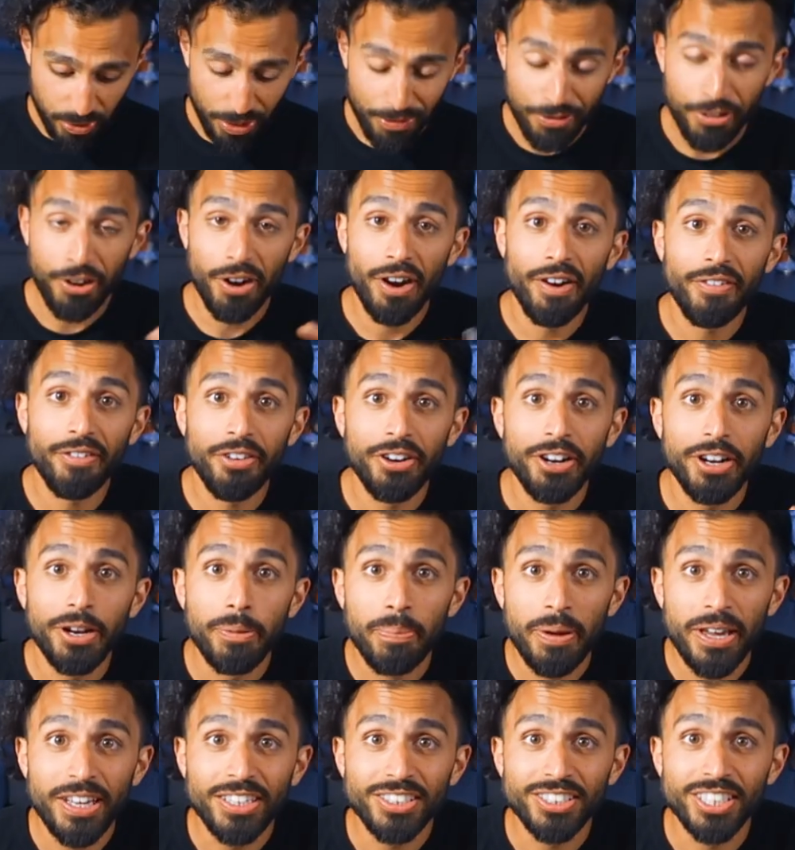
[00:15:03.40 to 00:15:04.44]
If you're ever in a
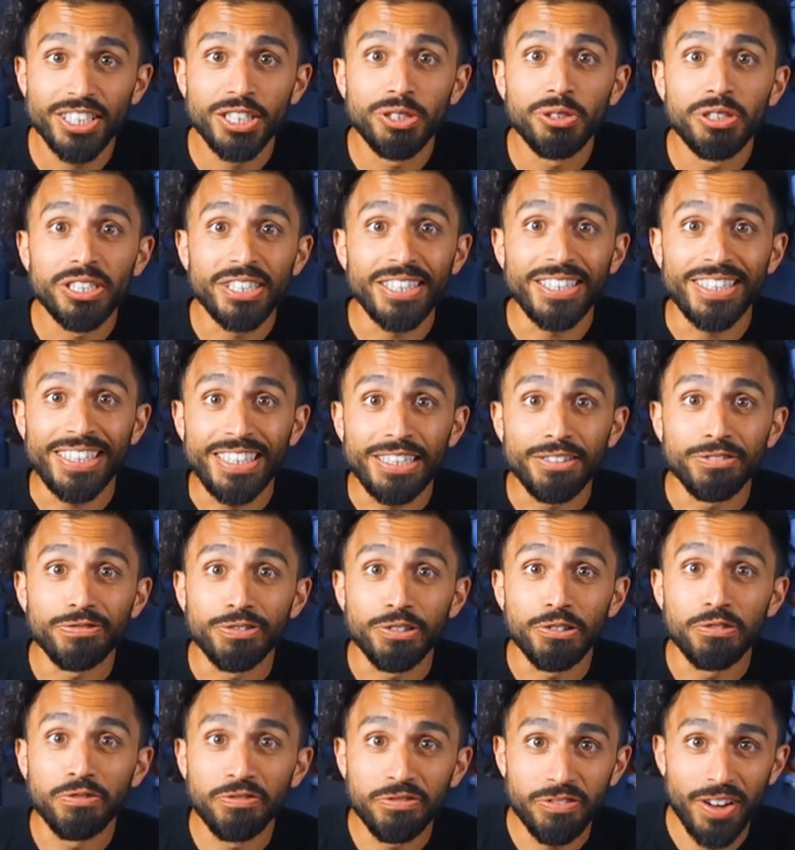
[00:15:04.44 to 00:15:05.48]
pinch and you need to eat
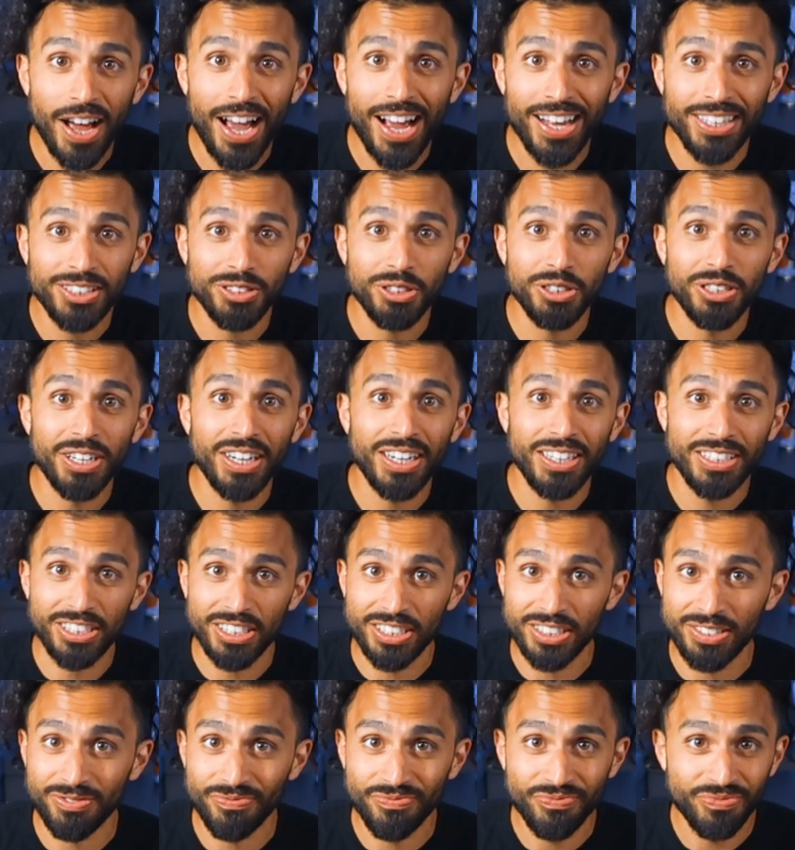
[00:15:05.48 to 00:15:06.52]
food fast, or you gotta
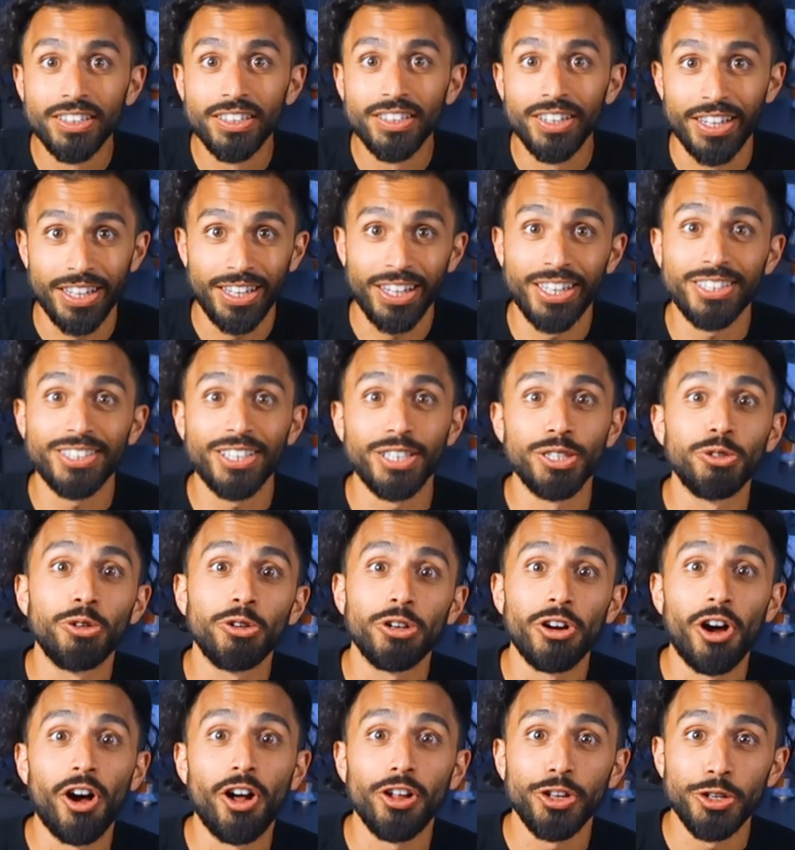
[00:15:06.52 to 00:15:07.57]
just now, let's say you
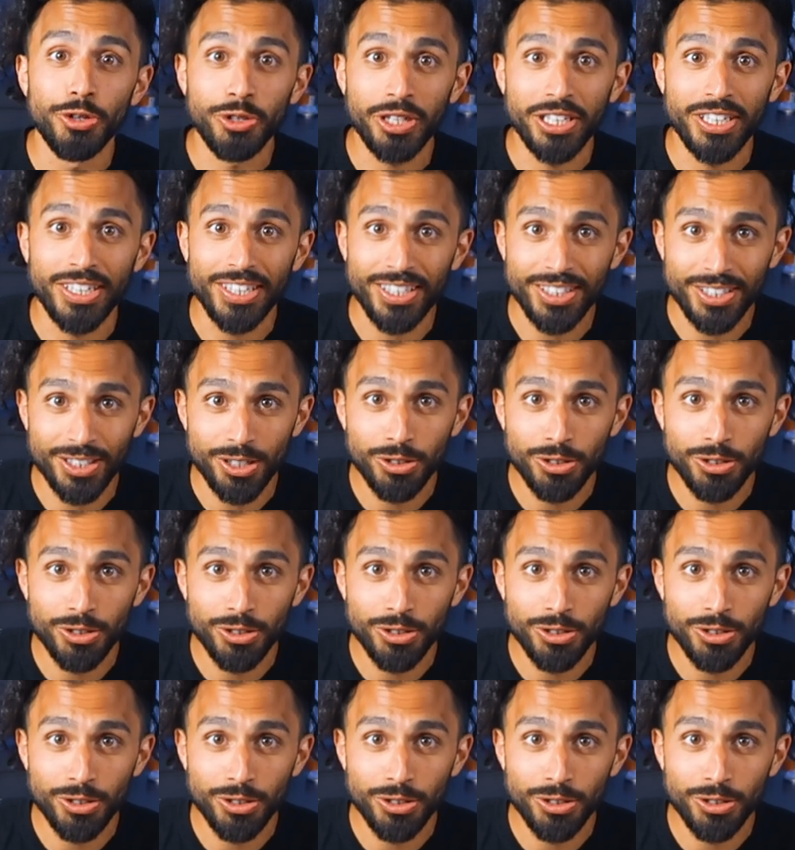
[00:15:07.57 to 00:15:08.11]
would all you can eat